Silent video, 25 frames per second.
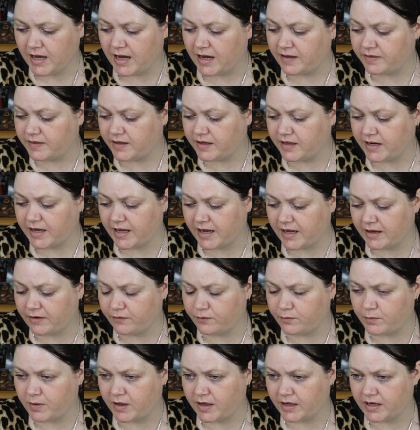And then I
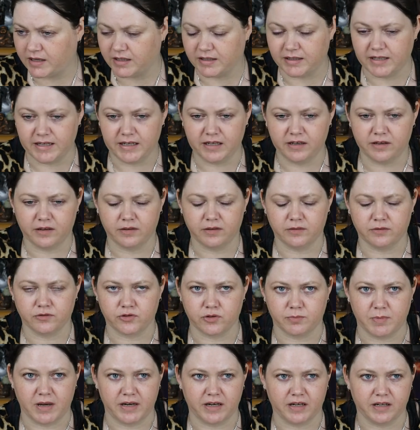have my Clinique
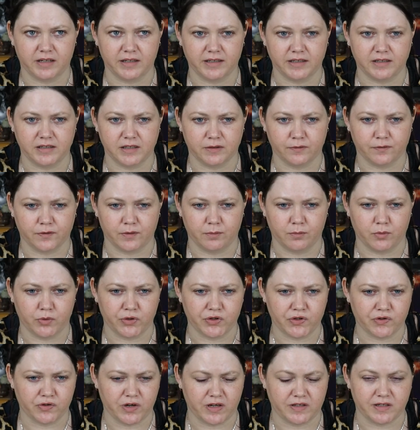Dramatically Different
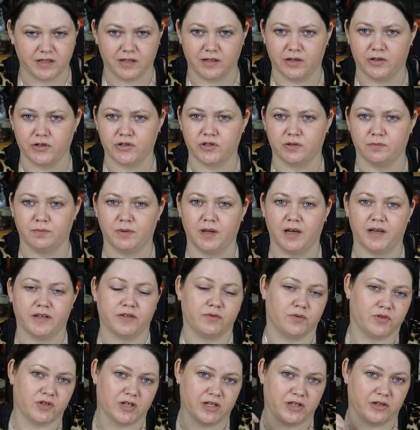Moisturizing Lotion
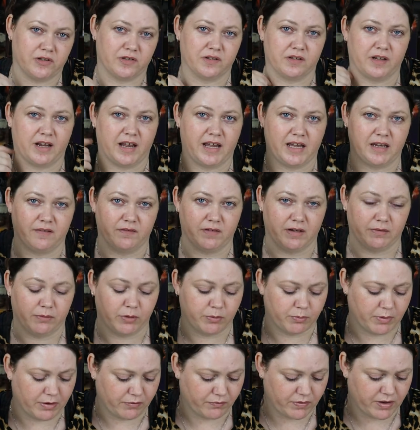Plus, which I use in the evening
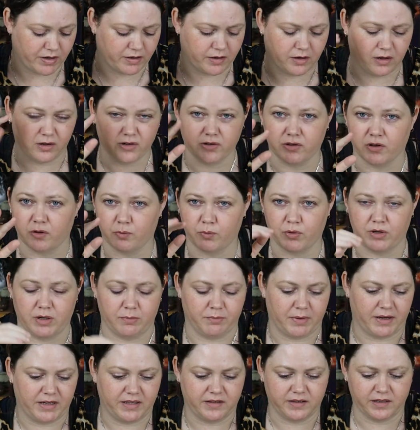with my retinol because it's
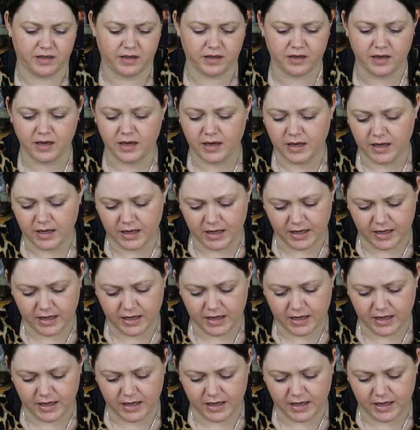pretty basic.